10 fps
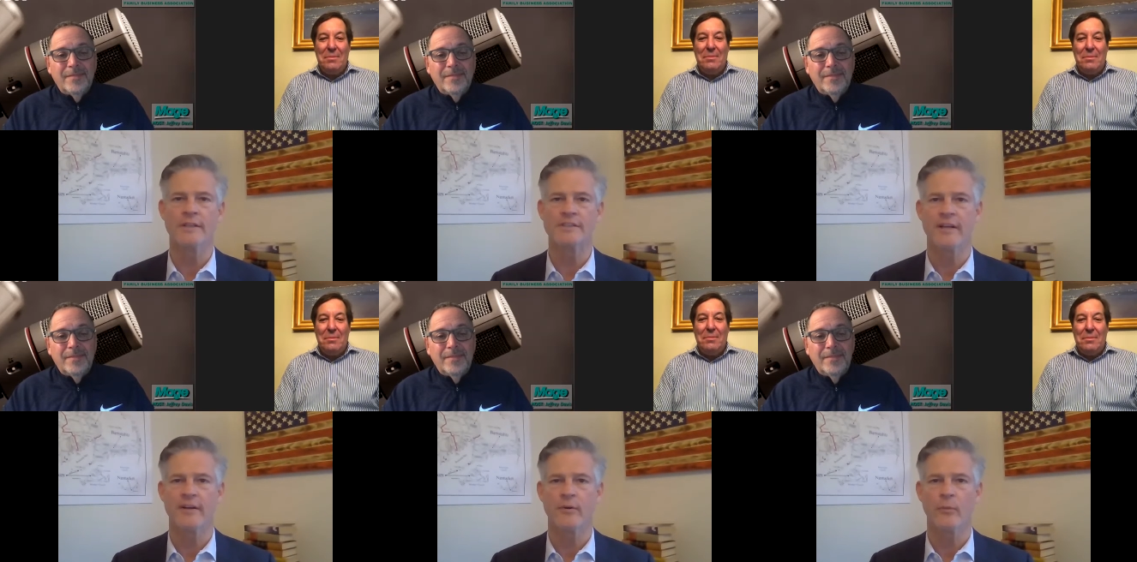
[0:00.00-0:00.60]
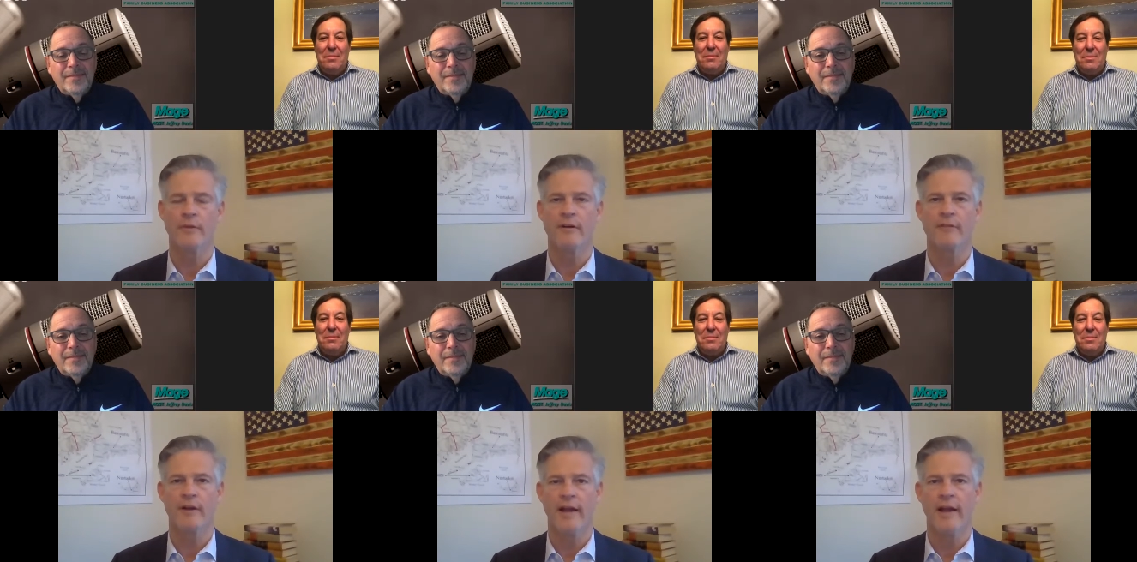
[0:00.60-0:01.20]
Speaker 1: senator we've
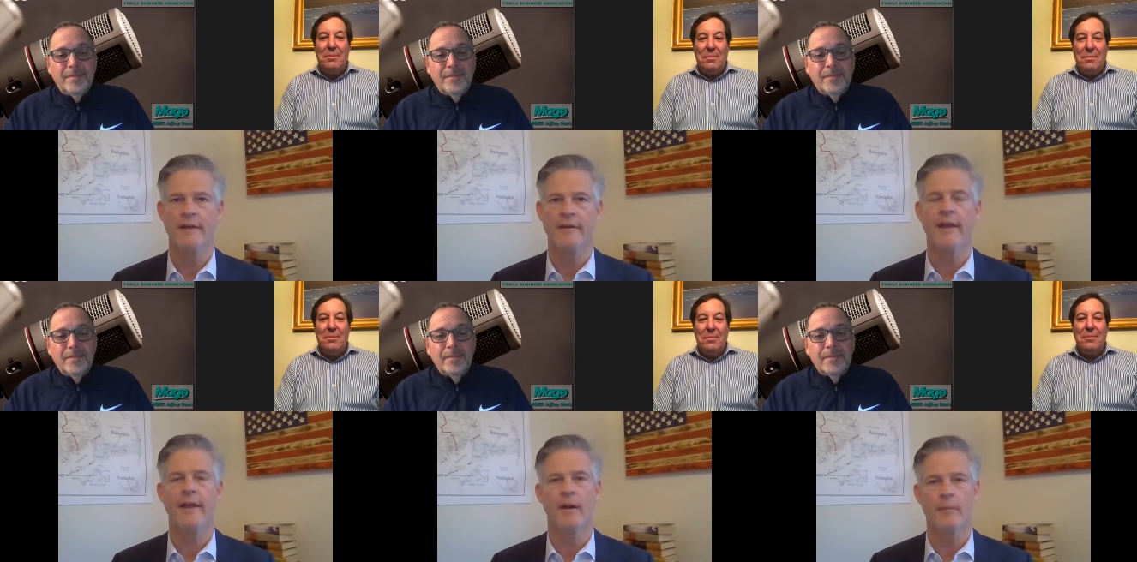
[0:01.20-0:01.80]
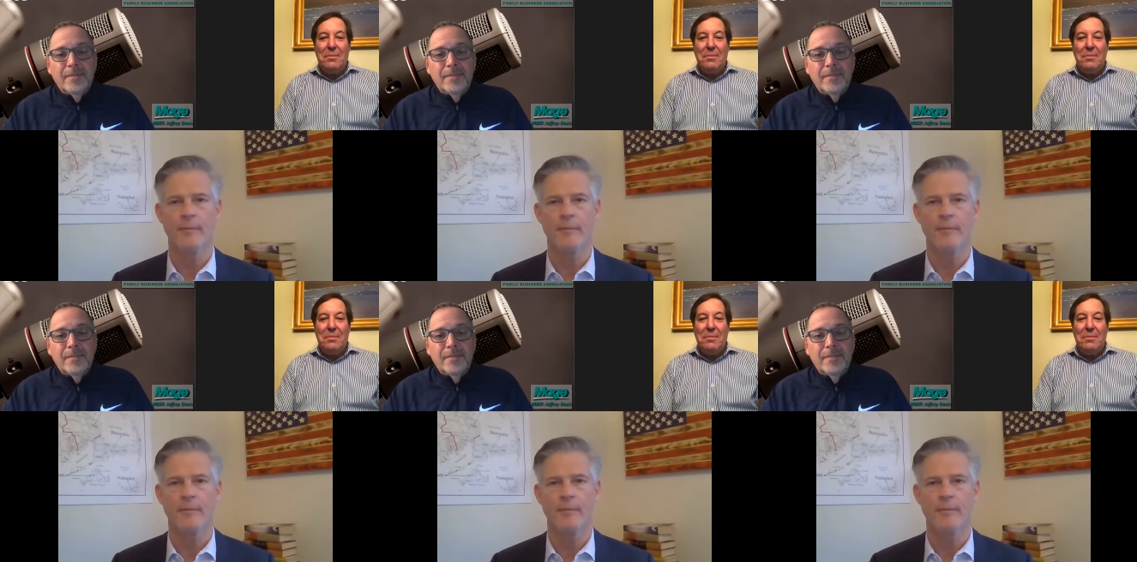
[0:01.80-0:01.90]
ever had. And I'll be